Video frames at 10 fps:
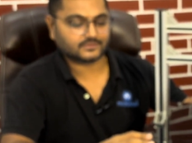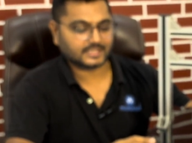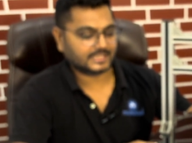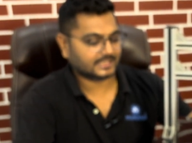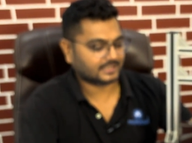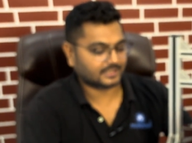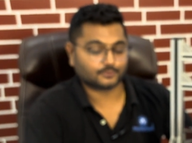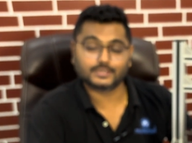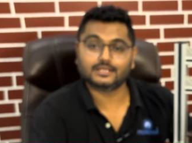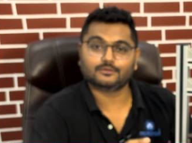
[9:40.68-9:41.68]
see
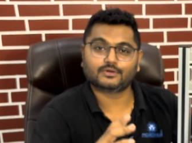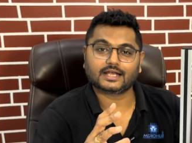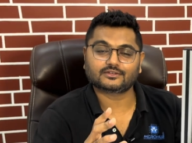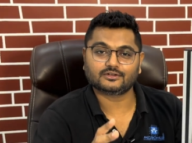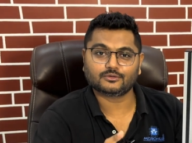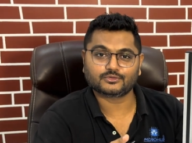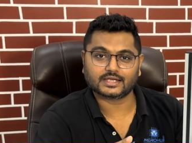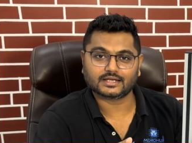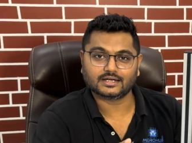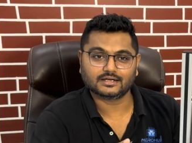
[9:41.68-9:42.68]
within a fraction of
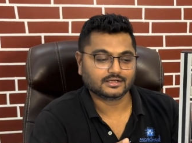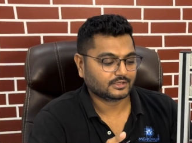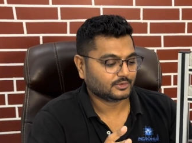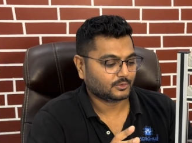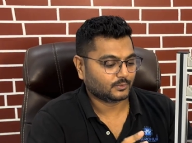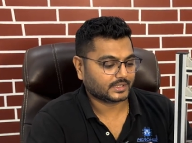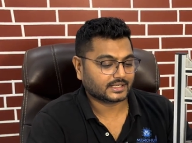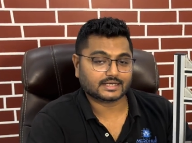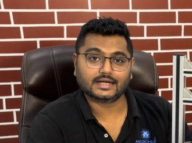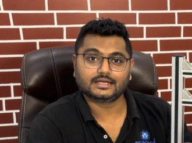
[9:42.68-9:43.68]
second, we
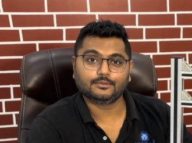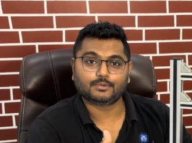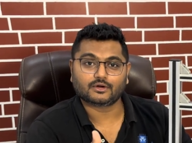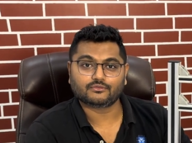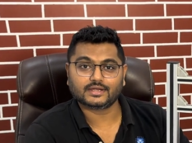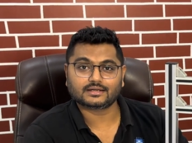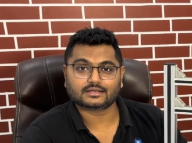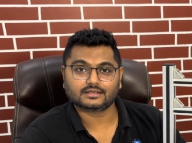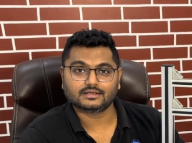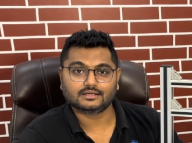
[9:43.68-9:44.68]
can get the perfect
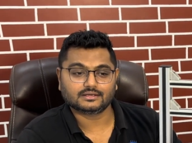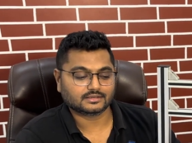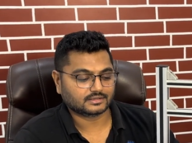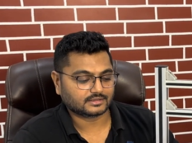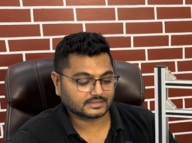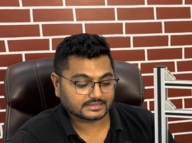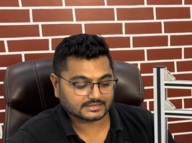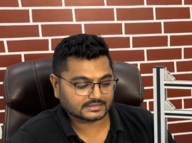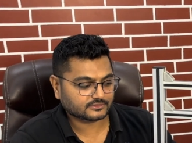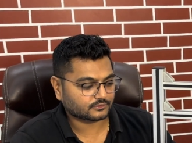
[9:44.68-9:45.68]

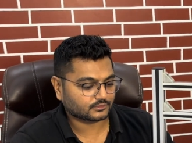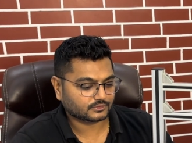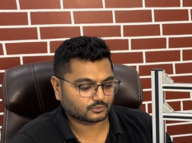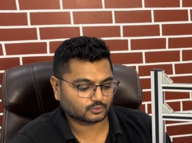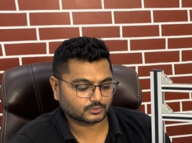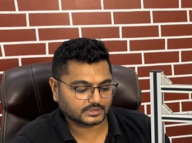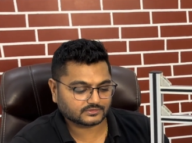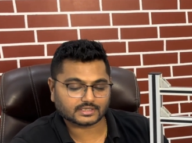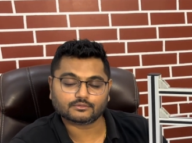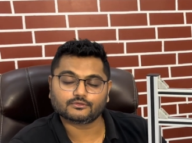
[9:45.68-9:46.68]
results through these
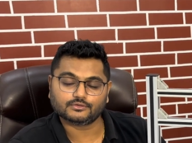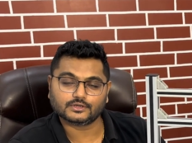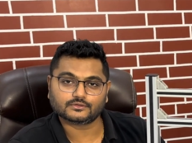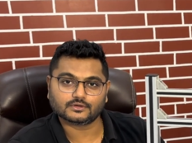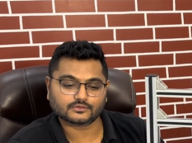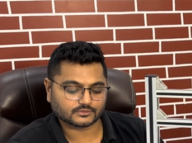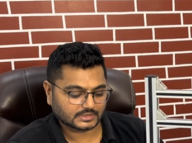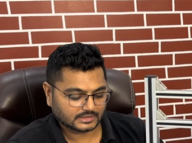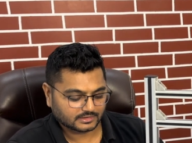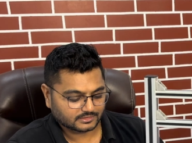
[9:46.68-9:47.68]
type of fixes,
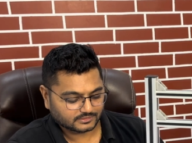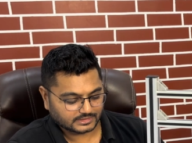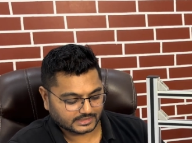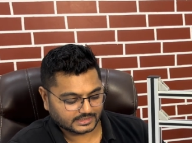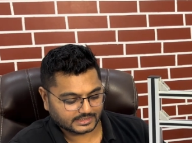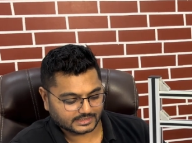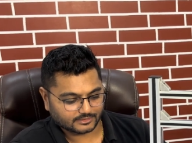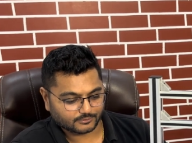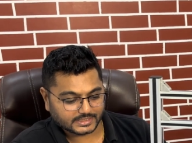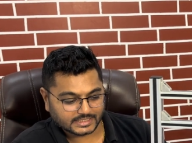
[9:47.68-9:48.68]

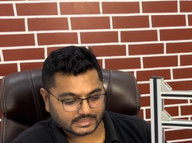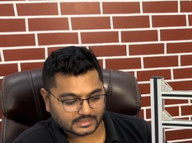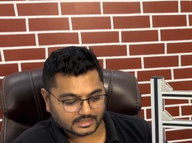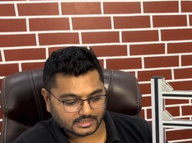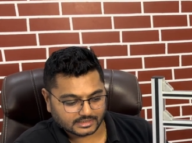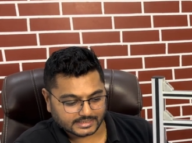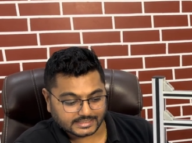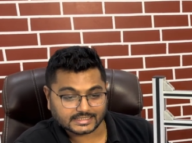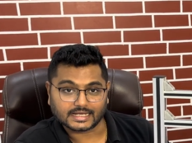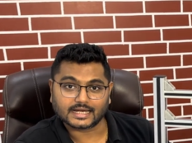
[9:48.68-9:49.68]
and we can
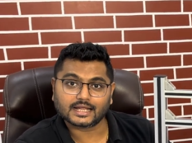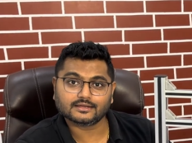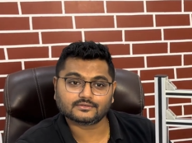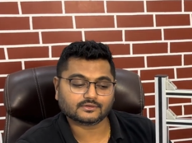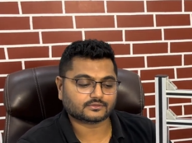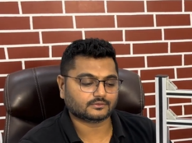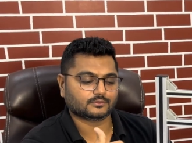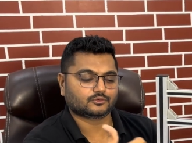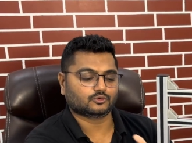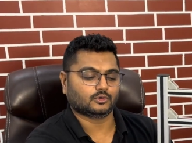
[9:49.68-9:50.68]
get the analysis.
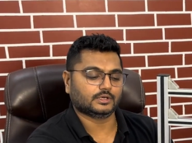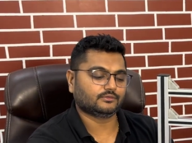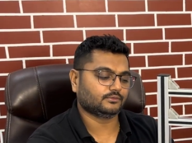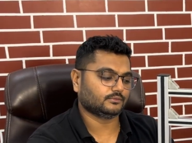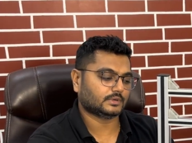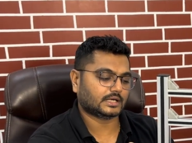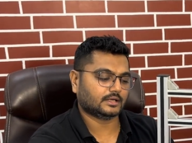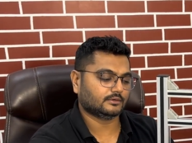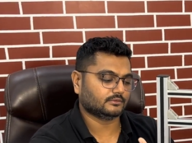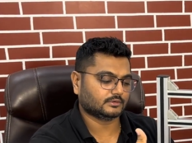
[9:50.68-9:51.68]
So if
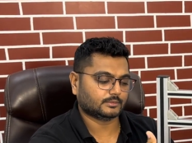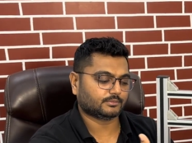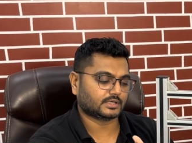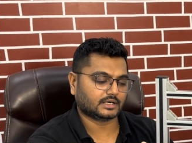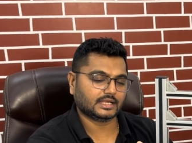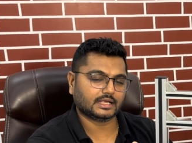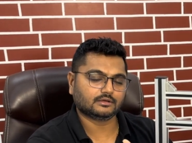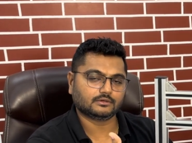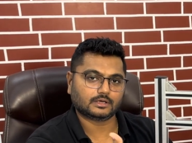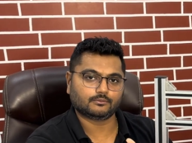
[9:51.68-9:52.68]
I, per
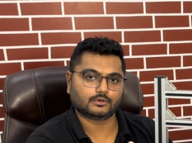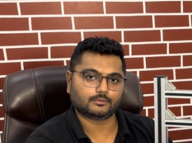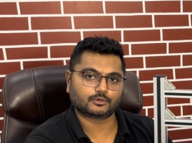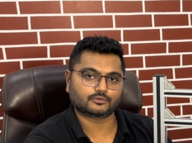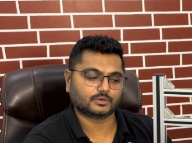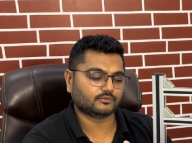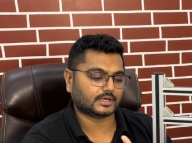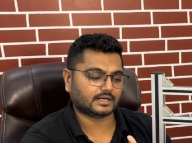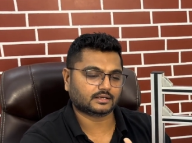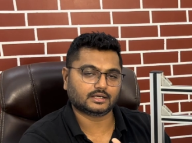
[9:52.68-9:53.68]
day approximately
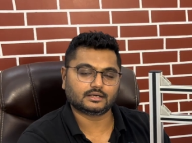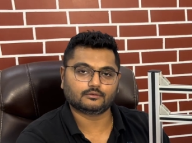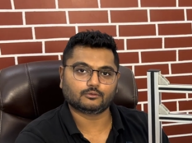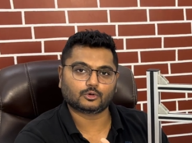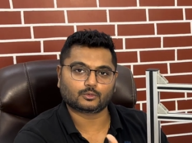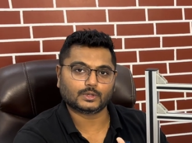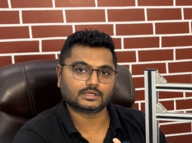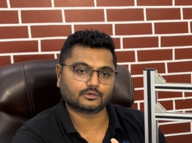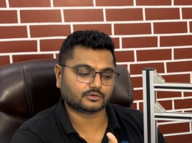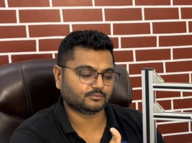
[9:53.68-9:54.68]
500 or
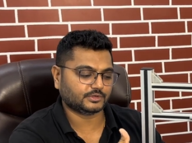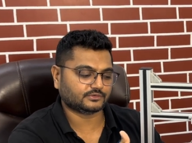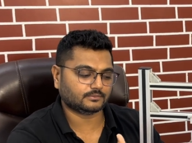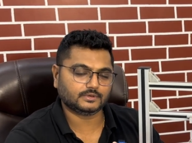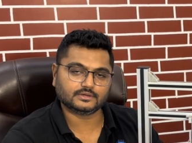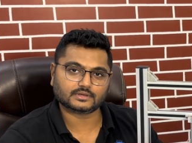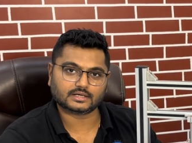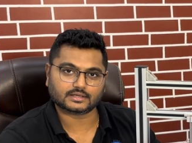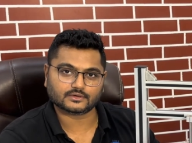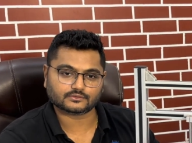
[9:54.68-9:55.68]
1000 PCBs are
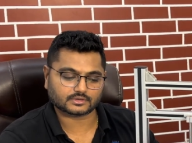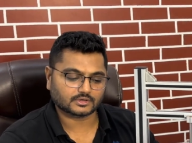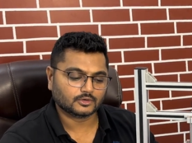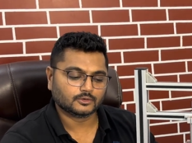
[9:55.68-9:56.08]
tested,